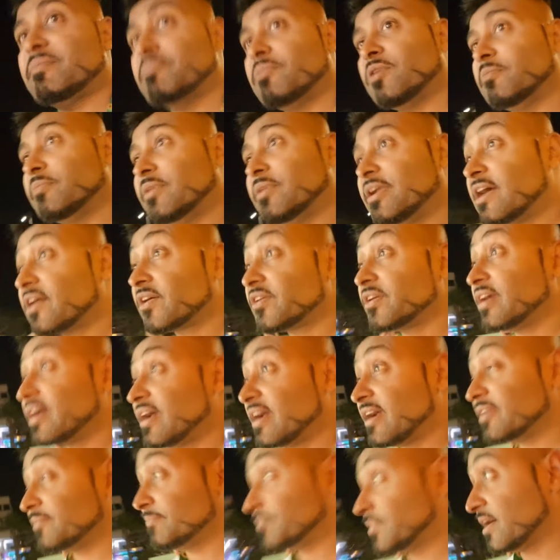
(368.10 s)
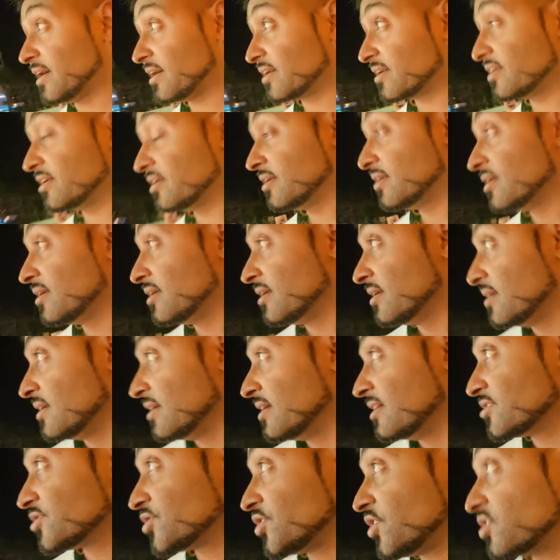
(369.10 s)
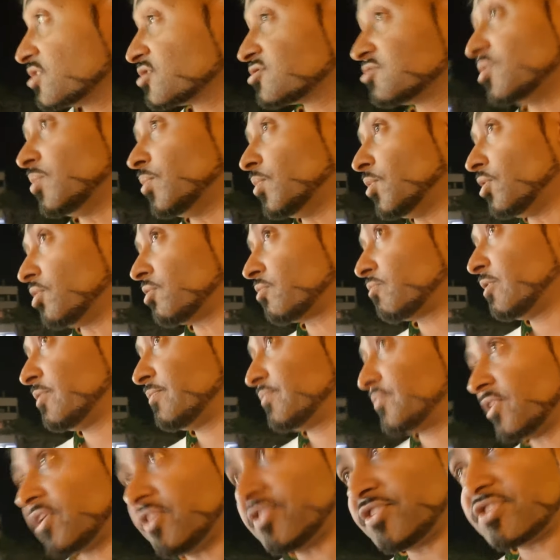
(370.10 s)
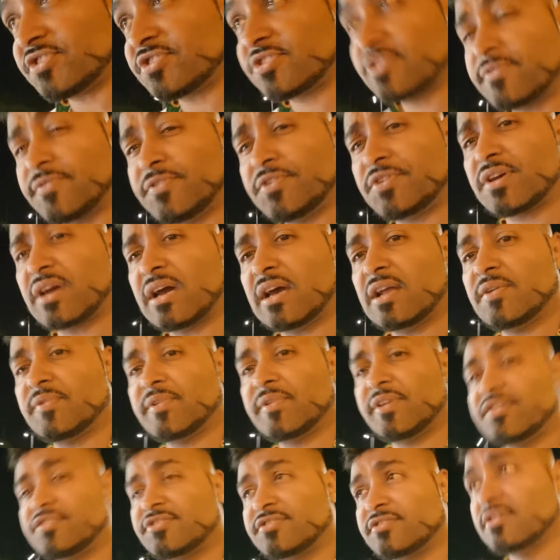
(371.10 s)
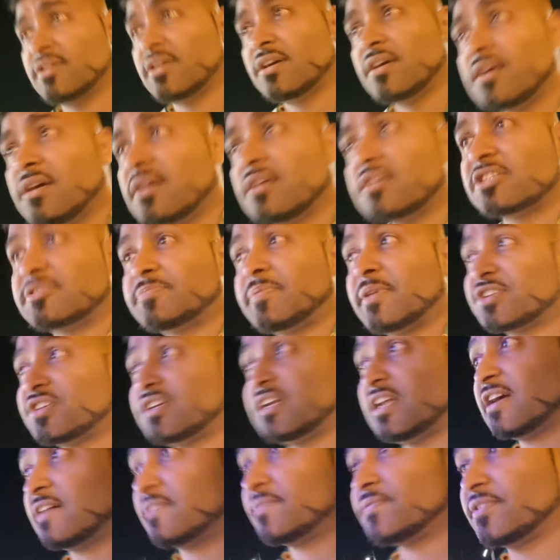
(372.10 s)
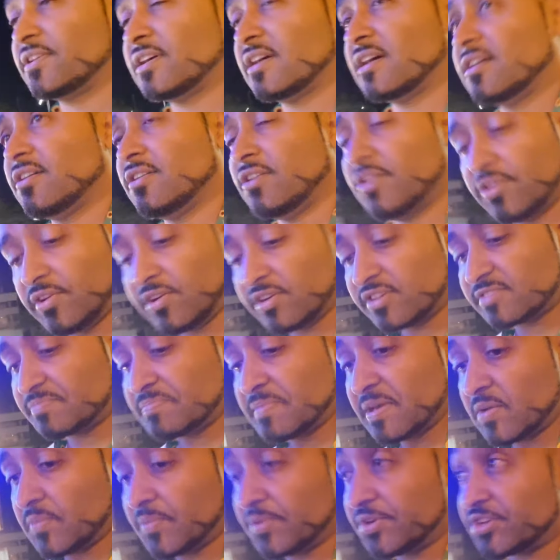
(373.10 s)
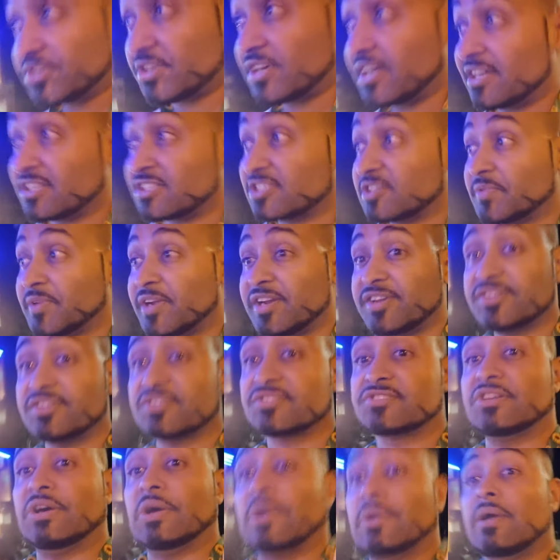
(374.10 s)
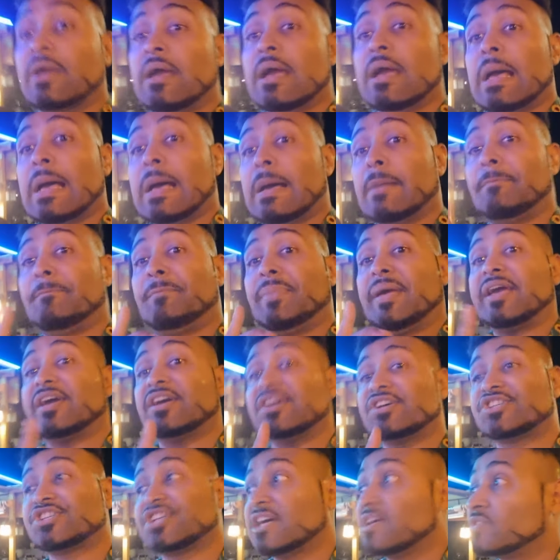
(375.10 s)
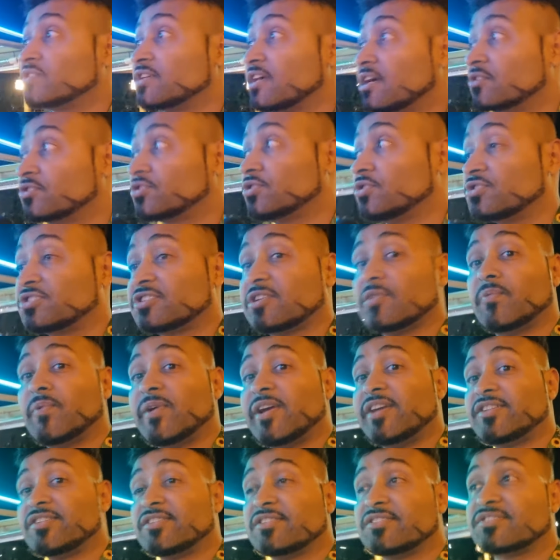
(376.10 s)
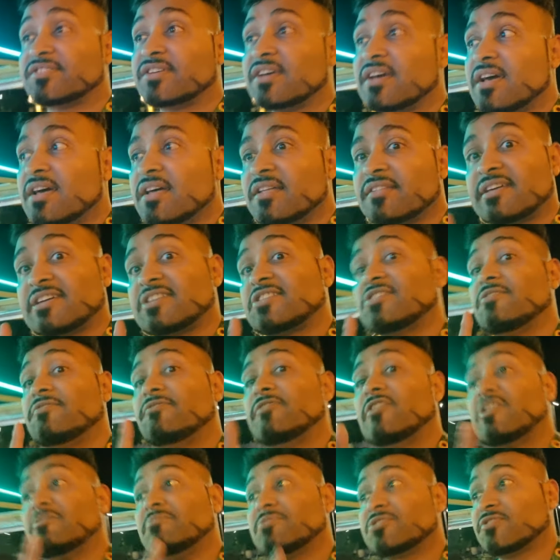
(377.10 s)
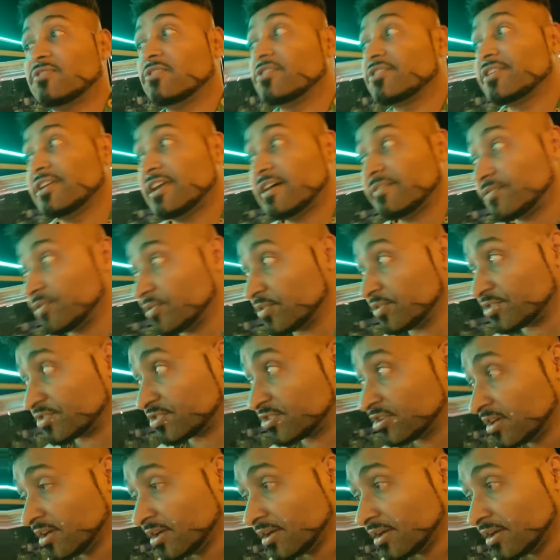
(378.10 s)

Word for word: and mum are now gonna head back. It's a nice little walk. We've digested a few calories especially after that uh, nice meal we just had at Sarita's. So a big shout out to Sarita's. Thank you very much for looking after us.